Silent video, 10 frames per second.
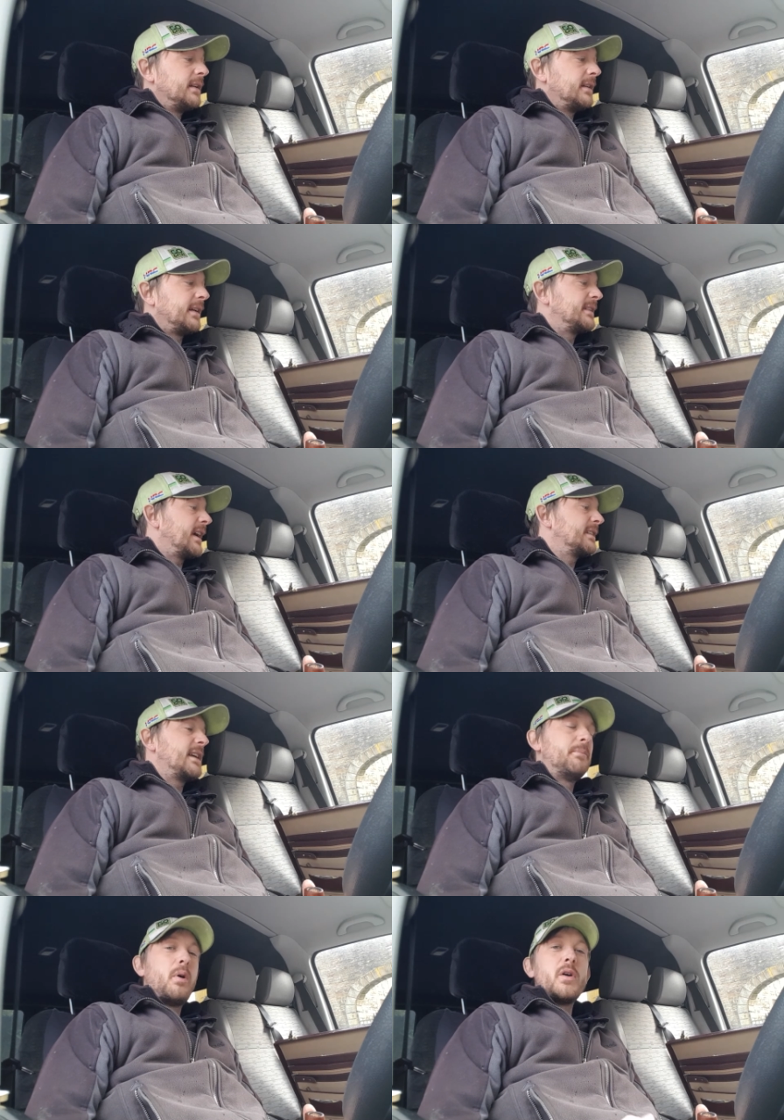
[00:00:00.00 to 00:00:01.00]
the exact
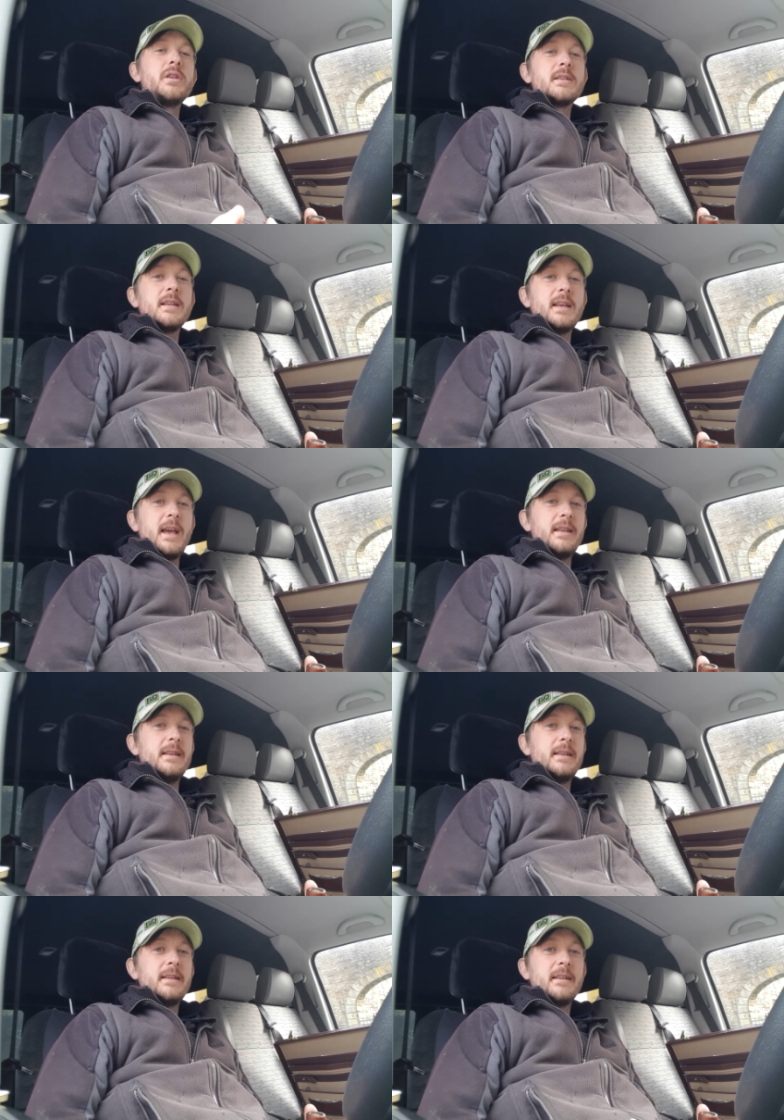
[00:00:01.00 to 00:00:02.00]
same points at the
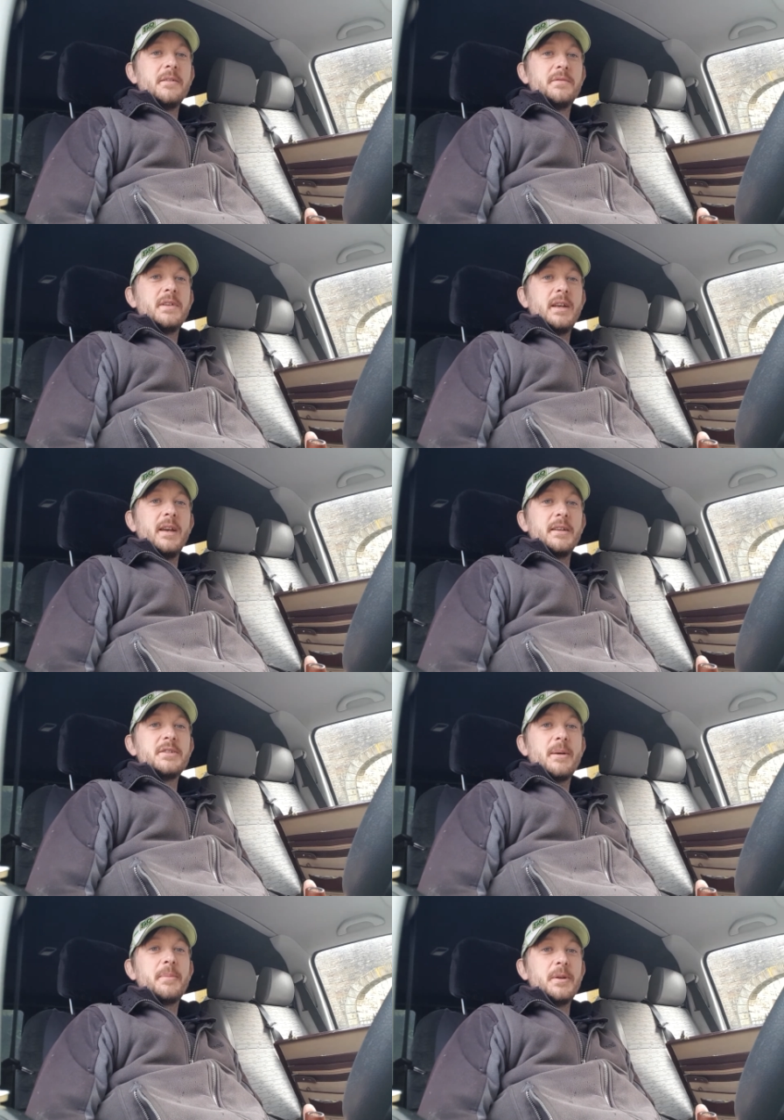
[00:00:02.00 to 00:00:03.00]
end of the
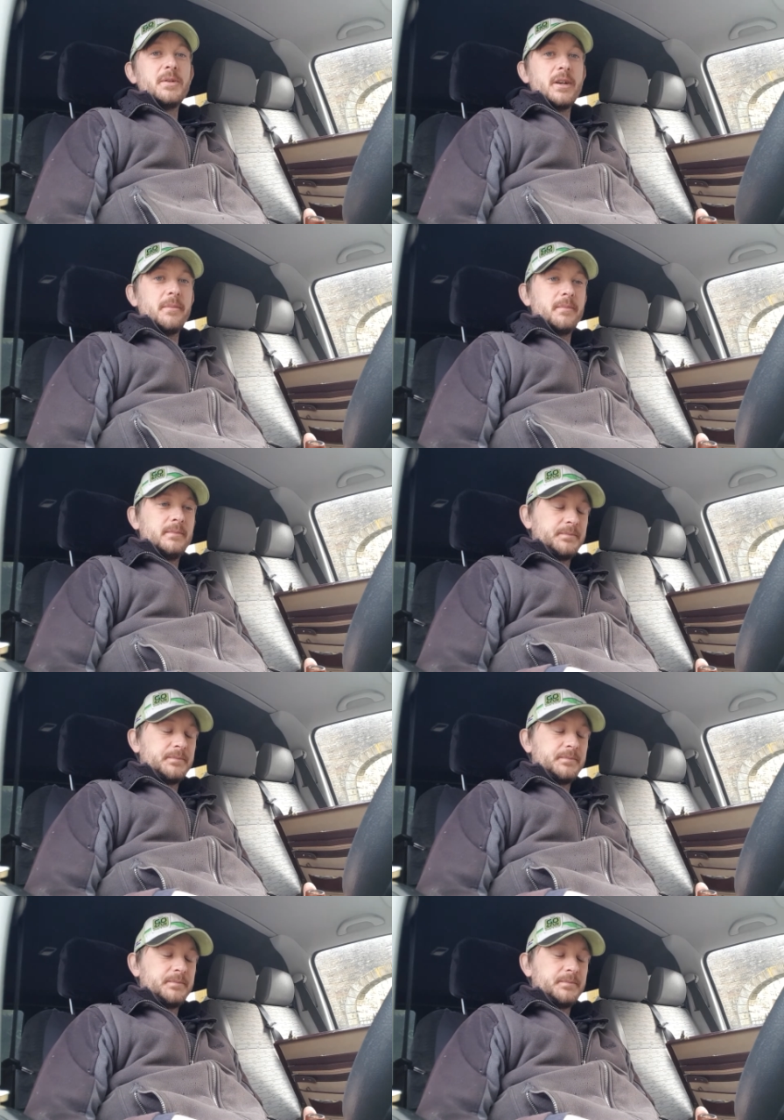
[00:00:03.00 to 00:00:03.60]
championship